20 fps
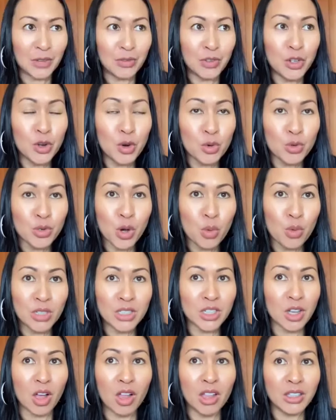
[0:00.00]
if you don't know
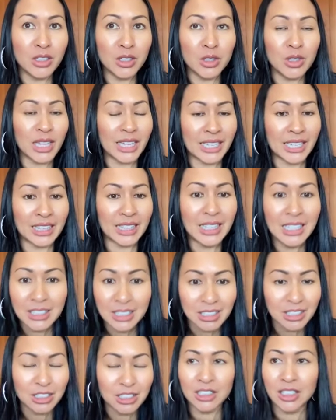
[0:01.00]
what's calling you, like
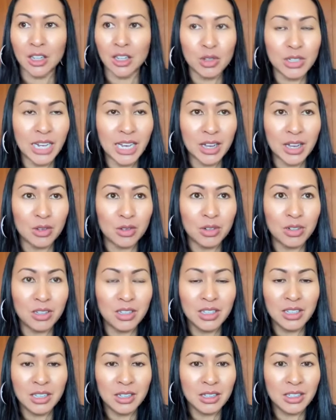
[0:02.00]
listen, slow down,
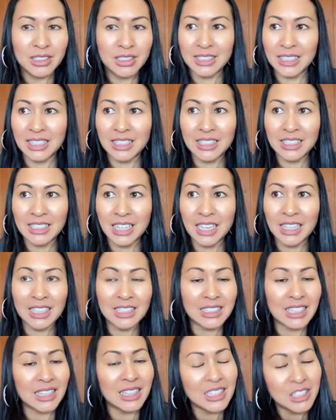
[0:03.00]
sit in
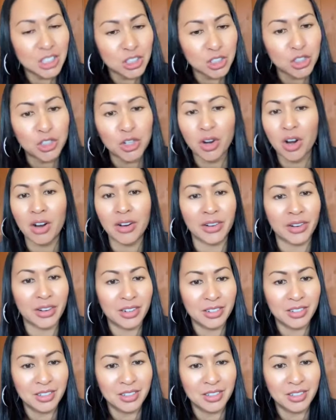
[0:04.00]
silence and listen to your heart.